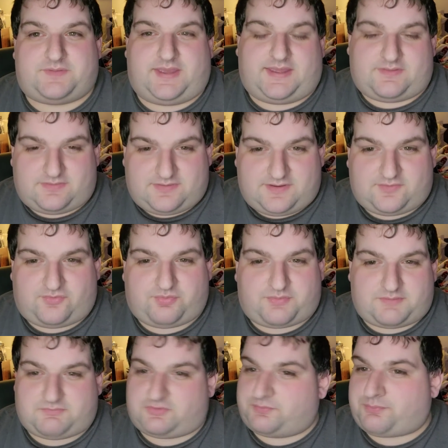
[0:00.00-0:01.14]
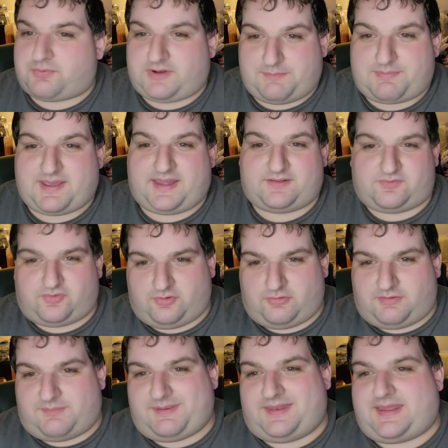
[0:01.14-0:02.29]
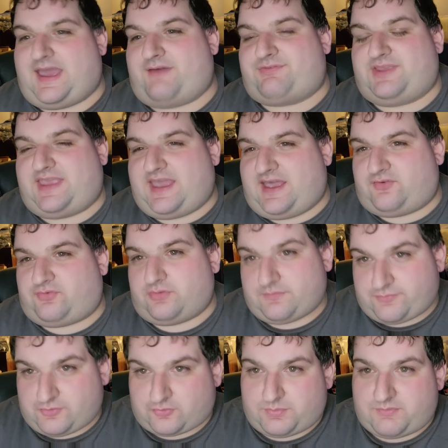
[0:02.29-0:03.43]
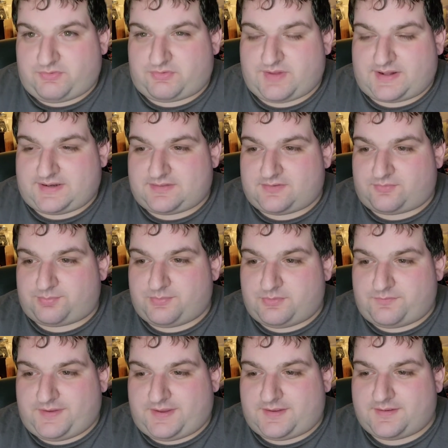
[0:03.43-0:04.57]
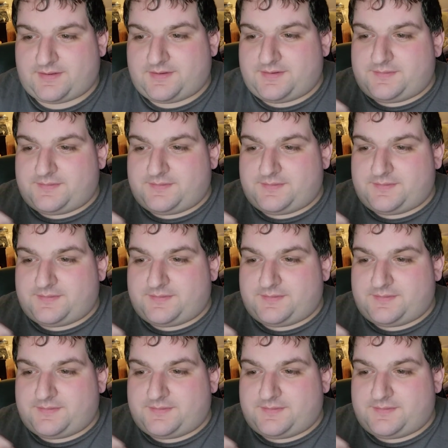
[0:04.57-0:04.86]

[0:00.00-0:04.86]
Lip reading: And this one was pretty bad, too. I mean, half the cast from the first movie is not in this movie.